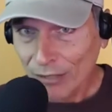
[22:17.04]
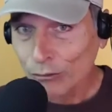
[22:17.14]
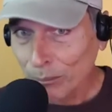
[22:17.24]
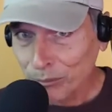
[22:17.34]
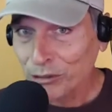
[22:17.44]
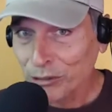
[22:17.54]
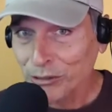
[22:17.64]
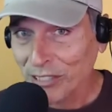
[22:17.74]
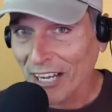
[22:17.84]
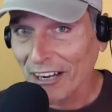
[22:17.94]
crop
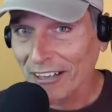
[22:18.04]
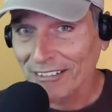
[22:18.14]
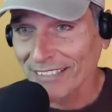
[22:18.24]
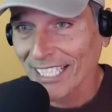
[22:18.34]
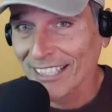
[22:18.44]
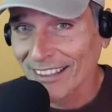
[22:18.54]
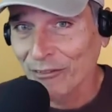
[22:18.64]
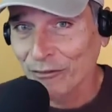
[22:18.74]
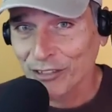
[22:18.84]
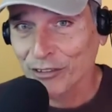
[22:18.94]
circles are in the
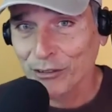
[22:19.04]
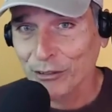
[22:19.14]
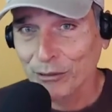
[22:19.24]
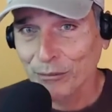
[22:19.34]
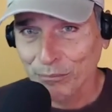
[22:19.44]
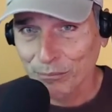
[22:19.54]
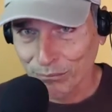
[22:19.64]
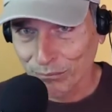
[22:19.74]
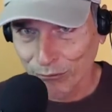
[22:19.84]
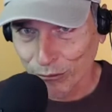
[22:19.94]
physical
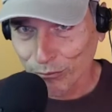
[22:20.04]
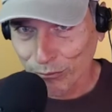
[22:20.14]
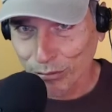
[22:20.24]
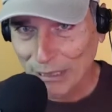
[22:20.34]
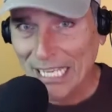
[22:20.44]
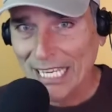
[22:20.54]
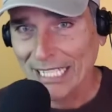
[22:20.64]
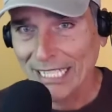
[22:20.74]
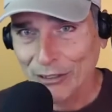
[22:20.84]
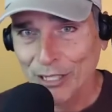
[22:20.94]

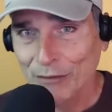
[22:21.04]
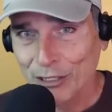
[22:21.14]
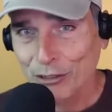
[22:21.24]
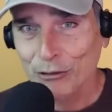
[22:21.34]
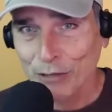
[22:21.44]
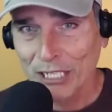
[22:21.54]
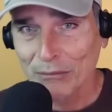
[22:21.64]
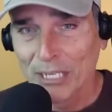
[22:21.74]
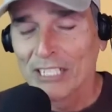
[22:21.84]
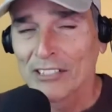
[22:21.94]
plane, yes. In the physical, yes.
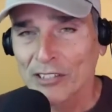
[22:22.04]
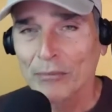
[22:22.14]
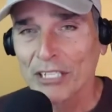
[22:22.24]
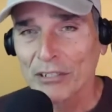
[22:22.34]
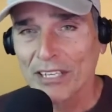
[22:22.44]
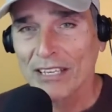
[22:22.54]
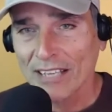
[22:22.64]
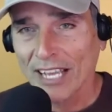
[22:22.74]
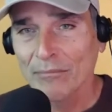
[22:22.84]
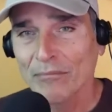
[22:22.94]
Realm. Somebody who says
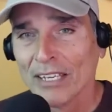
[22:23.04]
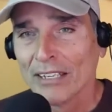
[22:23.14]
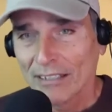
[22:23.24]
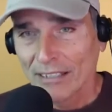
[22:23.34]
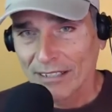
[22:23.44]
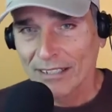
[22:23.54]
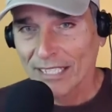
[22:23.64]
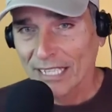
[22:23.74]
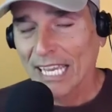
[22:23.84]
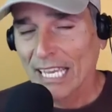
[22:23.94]
I'm uh,
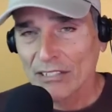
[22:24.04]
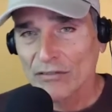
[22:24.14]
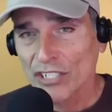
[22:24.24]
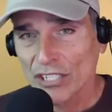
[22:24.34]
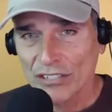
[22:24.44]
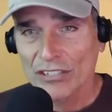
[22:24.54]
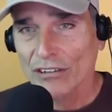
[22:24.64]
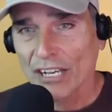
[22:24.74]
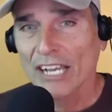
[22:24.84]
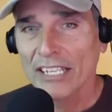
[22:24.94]
the the hands of Jesus are
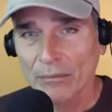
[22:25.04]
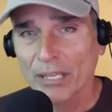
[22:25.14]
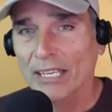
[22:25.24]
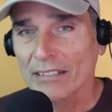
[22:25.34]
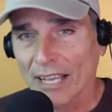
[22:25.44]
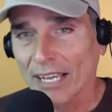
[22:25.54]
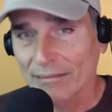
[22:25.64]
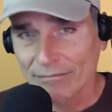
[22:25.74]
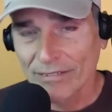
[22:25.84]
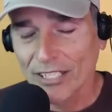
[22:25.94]
guiding me as I,
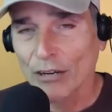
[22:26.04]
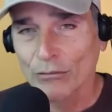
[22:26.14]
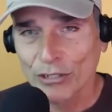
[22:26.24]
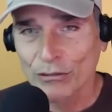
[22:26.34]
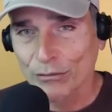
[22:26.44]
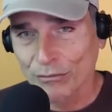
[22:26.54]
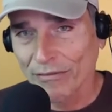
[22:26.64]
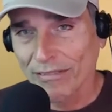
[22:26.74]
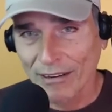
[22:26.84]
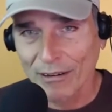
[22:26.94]
you know, do
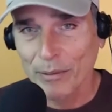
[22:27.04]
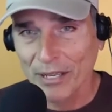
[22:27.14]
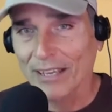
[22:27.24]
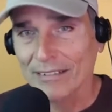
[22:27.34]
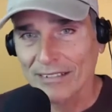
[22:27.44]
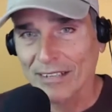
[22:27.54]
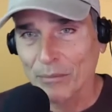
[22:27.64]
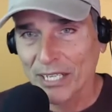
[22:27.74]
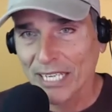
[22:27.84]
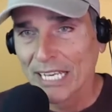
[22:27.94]
therapy on
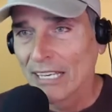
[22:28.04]
somebody,